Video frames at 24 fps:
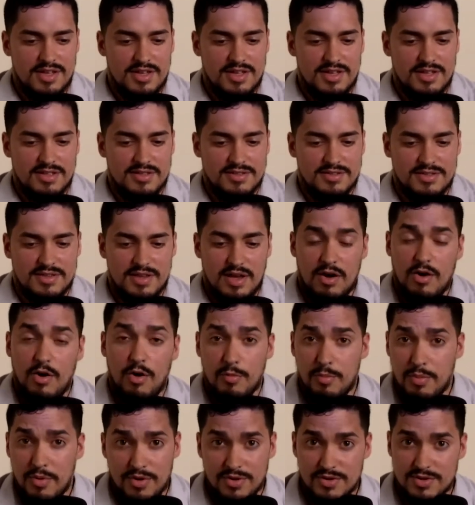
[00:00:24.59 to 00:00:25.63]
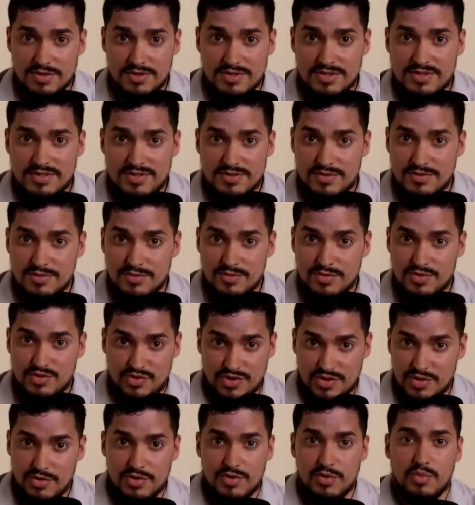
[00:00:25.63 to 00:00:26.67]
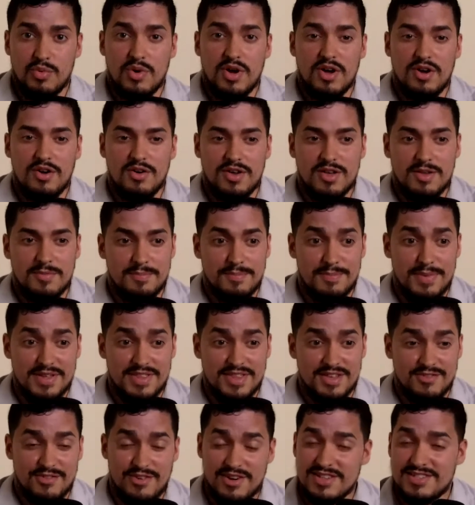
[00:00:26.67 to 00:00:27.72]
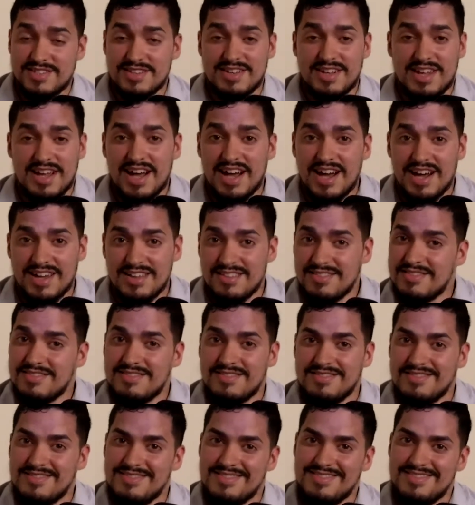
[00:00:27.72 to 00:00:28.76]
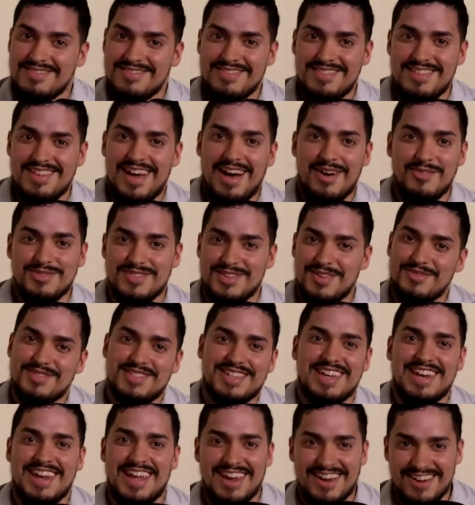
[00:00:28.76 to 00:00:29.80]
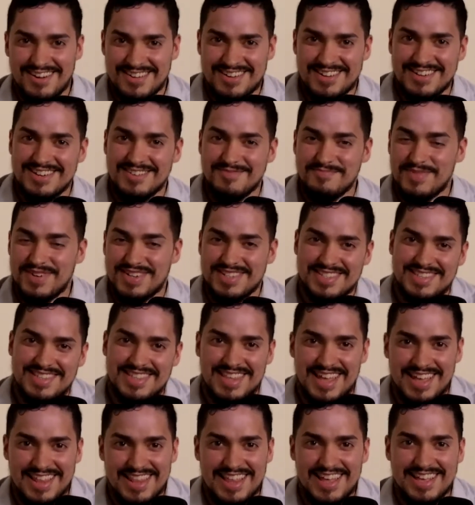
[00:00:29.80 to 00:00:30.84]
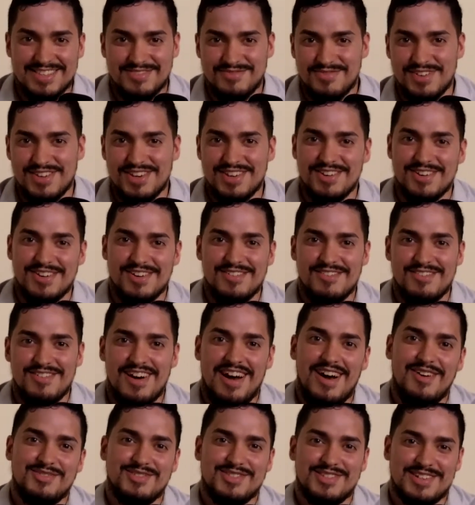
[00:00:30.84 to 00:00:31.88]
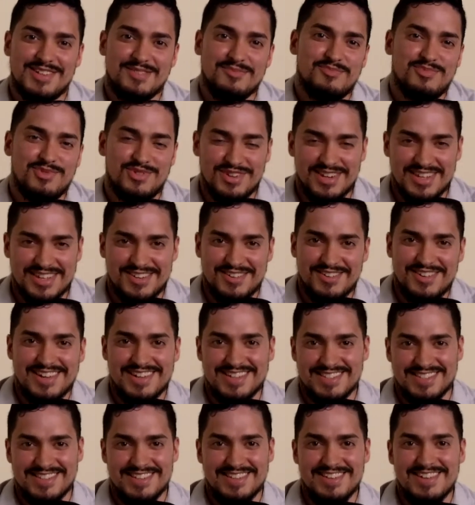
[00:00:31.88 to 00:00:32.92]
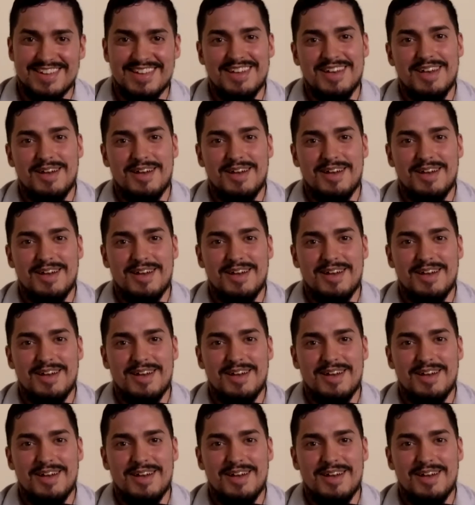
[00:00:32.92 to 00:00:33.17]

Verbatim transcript: it's I hope all is treating you well, and by the grace of God, I was able to get a haircut because in that last video I was looking pretty crazy.